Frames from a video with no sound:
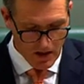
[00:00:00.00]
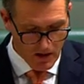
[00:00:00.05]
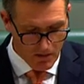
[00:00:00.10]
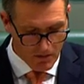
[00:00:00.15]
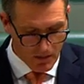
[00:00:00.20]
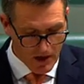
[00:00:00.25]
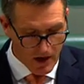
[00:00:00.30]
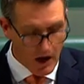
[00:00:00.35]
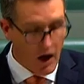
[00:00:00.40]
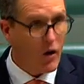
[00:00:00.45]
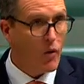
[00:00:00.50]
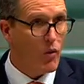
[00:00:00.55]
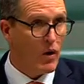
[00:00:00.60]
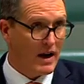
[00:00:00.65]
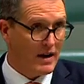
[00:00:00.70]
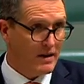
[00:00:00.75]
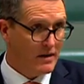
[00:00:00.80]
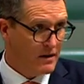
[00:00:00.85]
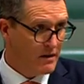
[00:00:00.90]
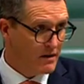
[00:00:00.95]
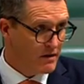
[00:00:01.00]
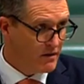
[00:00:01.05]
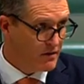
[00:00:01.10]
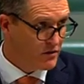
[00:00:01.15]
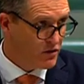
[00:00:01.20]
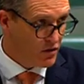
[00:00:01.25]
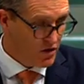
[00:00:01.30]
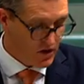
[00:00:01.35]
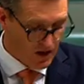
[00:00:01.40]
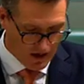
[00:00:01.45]
But no one
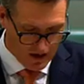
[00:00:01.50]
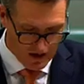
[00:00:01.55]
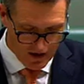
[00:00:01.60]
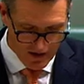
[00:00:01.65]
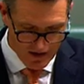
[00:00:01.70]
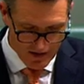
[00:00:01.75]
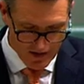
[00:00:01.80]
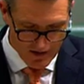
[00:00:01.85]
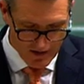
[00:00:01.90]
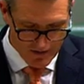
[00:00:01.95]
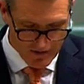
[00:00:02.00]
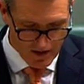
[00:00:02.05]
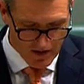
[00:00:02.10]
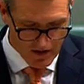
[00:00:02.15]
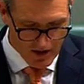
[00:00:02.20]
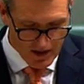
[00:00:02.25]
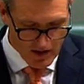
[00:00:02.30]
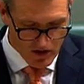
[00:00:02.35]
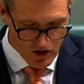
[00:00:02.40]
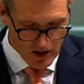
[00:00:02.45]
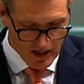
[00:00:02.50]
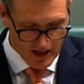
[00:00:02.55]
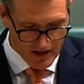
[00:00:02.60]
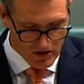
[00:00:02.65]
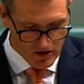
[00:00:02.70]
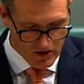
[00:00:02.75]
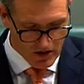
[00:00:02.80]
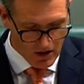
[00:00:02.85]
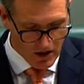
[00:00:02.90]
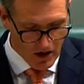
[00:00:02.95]
should think that these
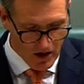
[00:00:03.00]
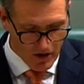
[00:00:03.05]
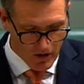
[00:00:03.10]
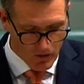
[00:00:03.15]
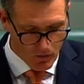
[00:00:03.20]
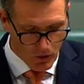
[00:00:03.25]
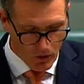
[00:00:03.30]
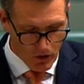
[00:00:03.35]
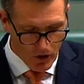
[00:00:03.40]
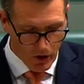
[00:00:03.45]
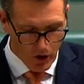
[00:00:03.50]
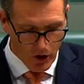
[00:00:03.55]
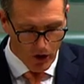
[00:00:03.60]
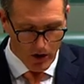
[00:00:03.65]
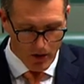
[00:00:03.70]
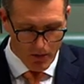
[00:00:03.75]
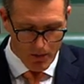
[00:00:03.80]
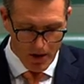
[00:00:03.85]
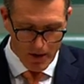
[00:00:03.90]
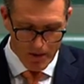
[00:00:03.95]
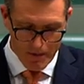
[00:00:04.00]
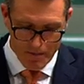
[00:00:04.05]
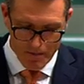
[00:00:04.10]
changes alone will curb